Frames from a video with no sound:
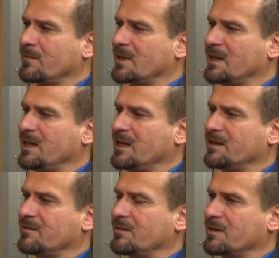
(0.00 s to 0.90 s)

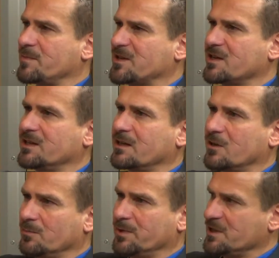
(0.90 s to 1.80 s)
that especially the
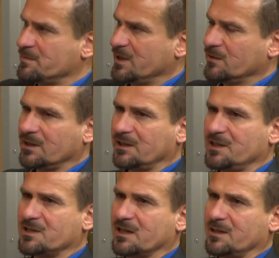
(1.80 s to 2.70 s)
companies building
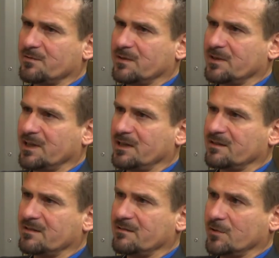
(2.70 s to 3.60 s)
these games will
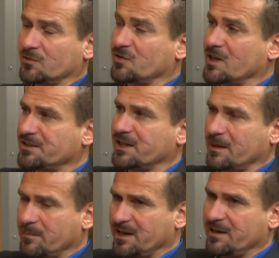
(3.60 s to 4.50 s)
try to get
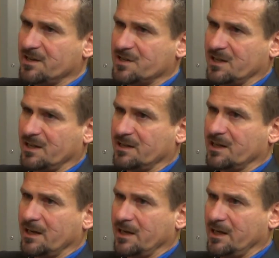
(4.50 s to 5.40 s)
a better insight
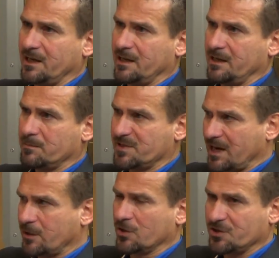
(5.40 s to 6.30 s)
in the
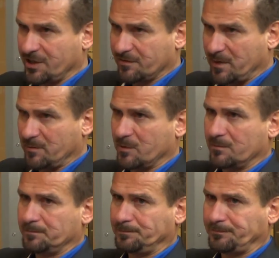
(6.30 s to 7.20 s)
psychology of people.
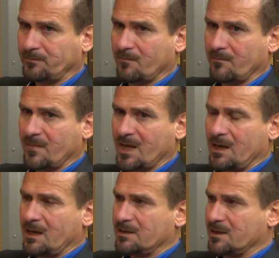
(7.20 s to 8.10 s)

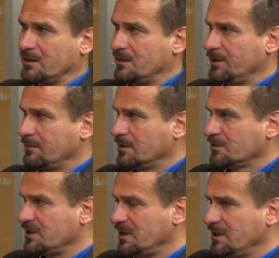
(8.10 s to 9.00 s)
So you will
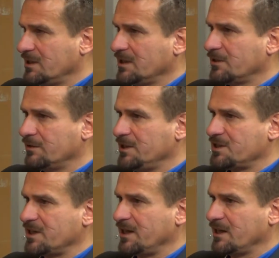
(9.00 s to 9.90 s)
see an
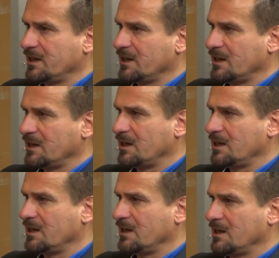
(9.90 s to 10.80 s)
increasing
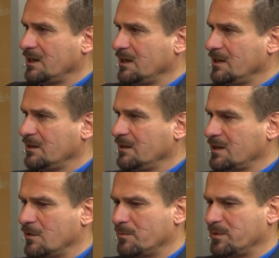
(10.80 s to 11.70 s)

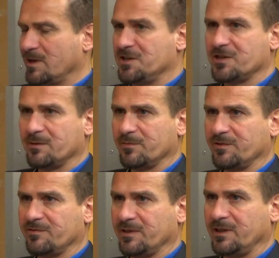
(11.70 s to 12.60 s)
cooperation
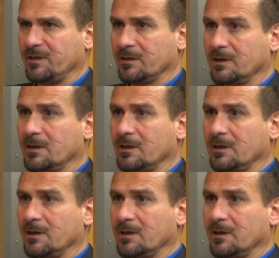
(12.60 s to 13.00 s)
between